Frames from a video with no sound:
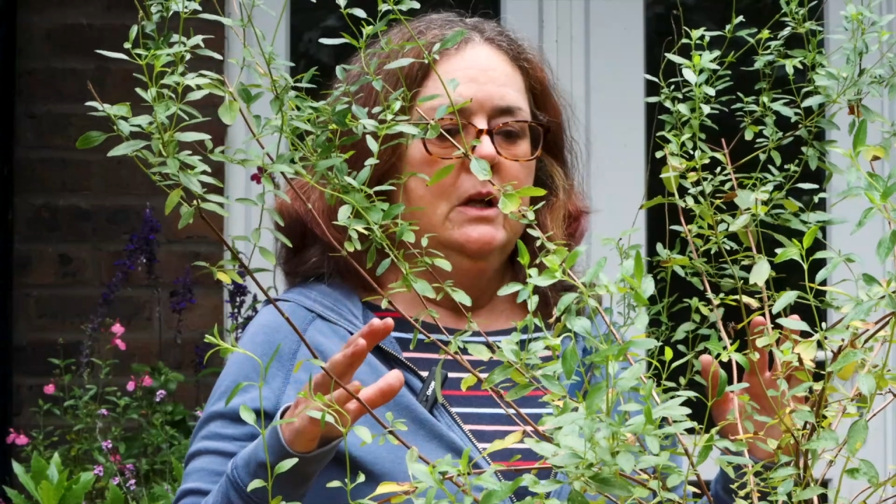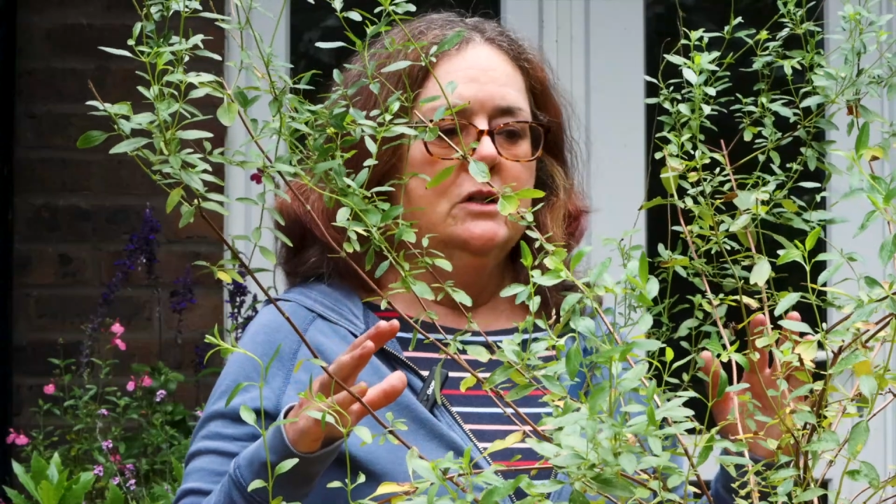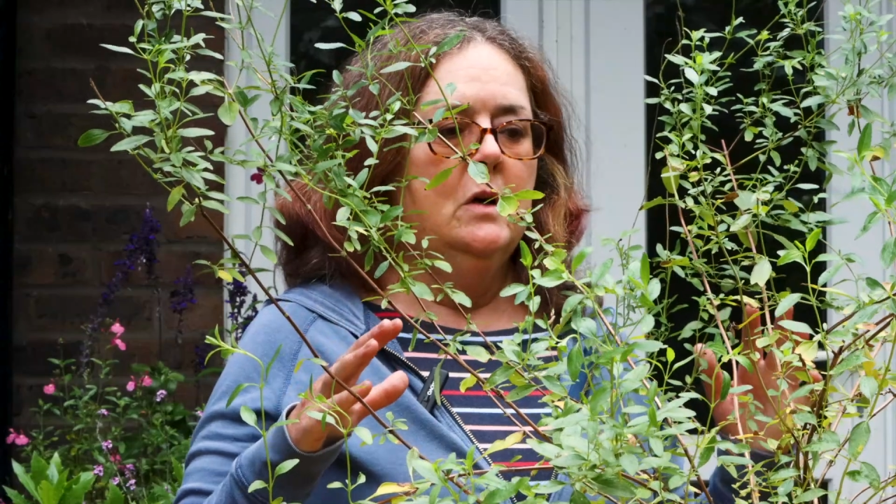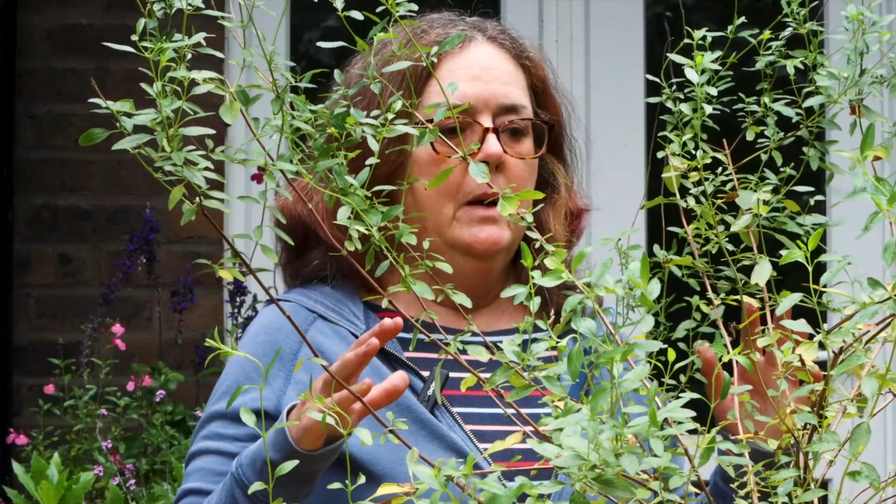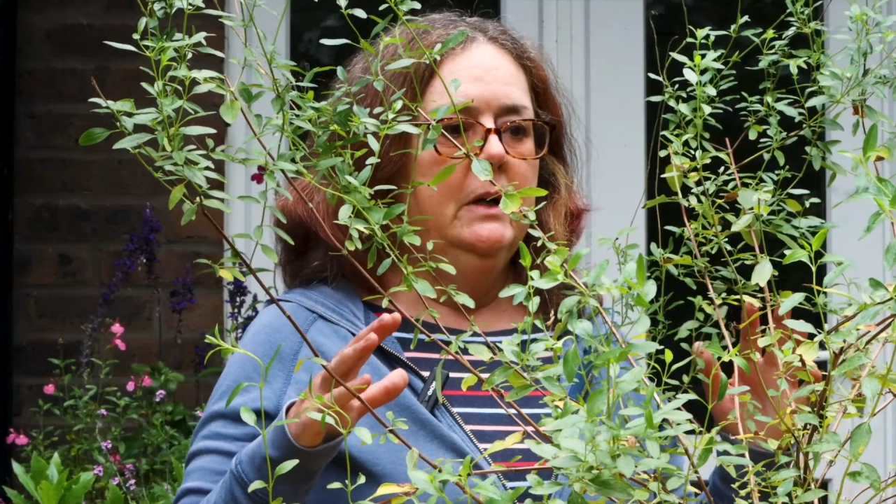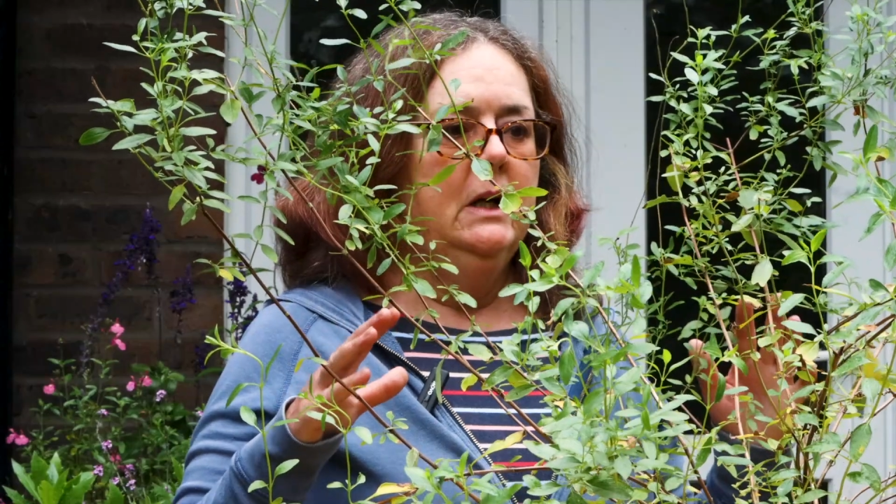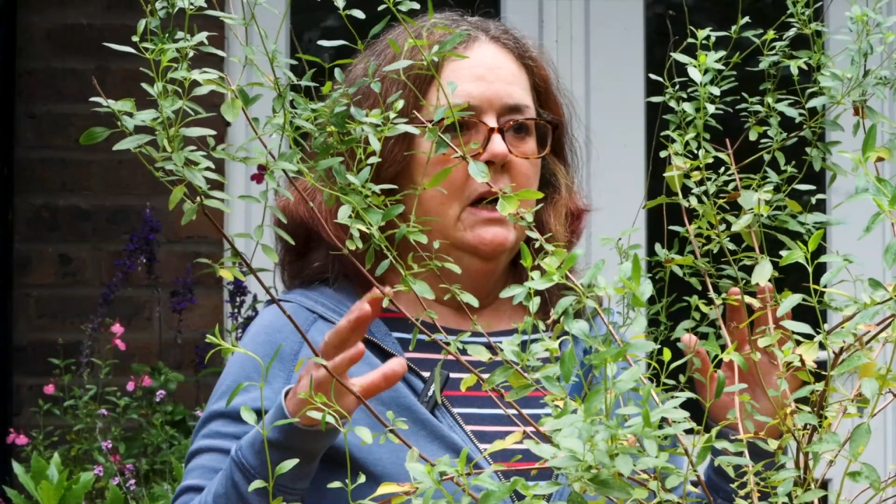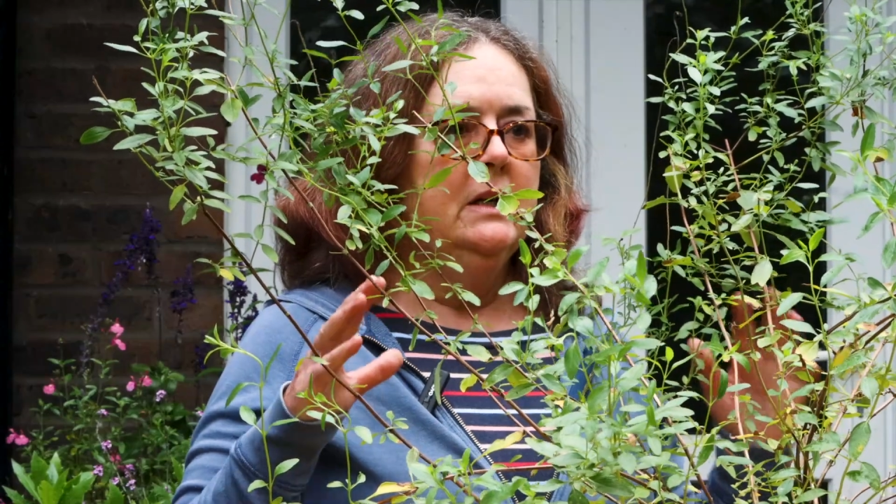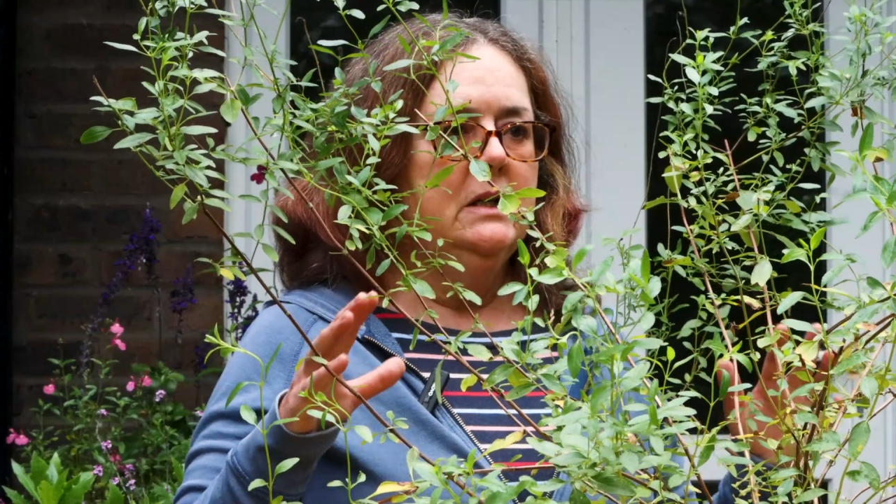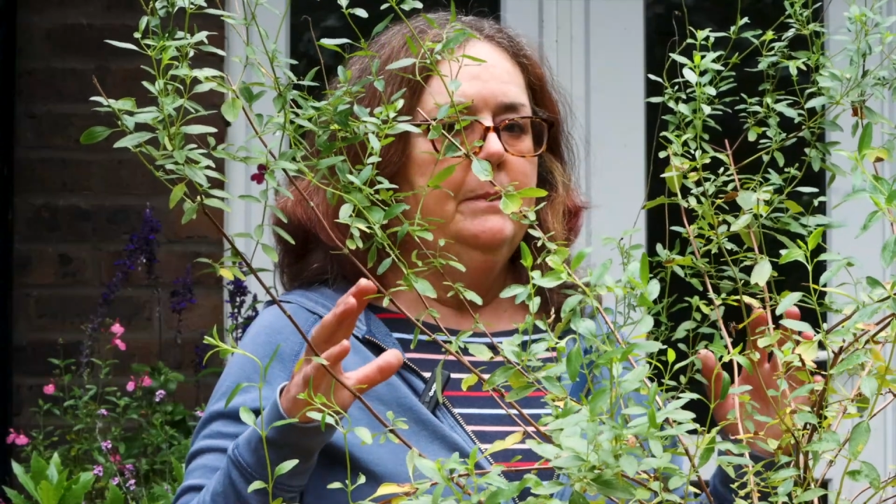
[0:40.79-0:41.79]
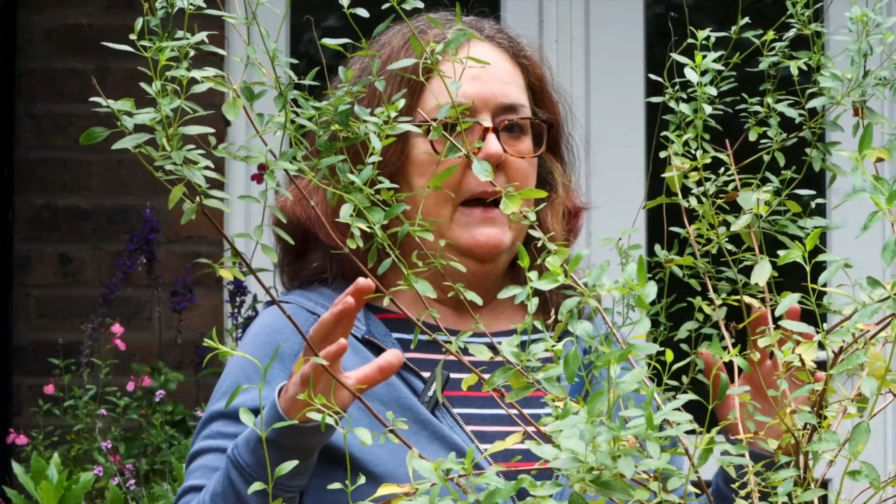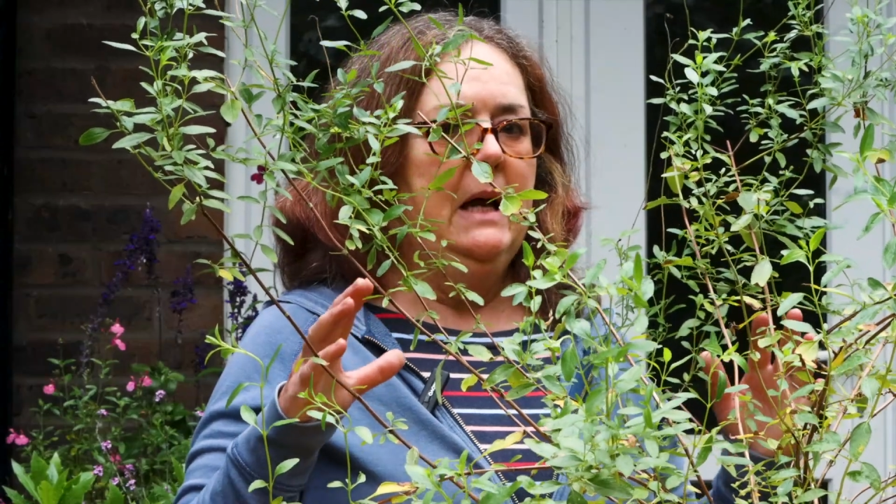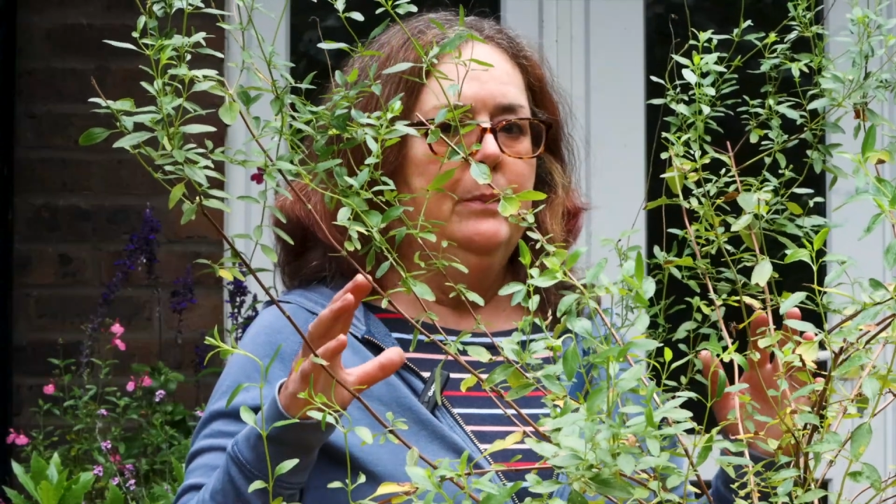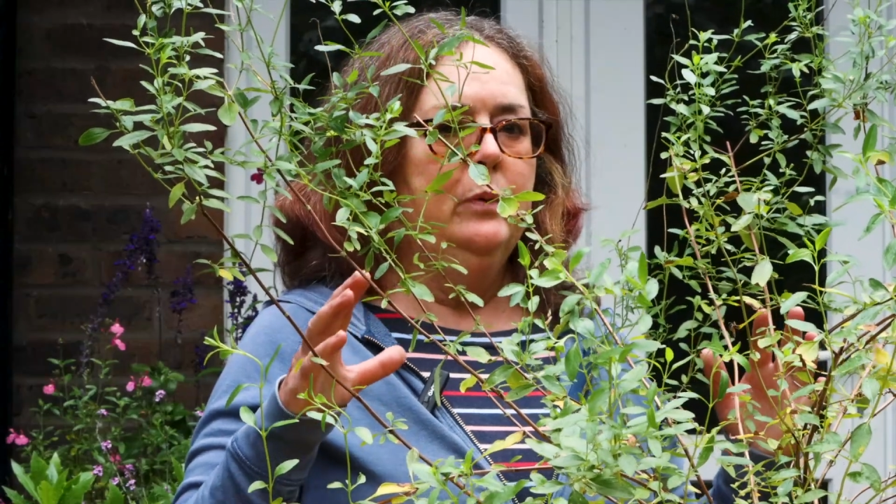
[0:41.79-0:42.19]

So I'm going to cut it back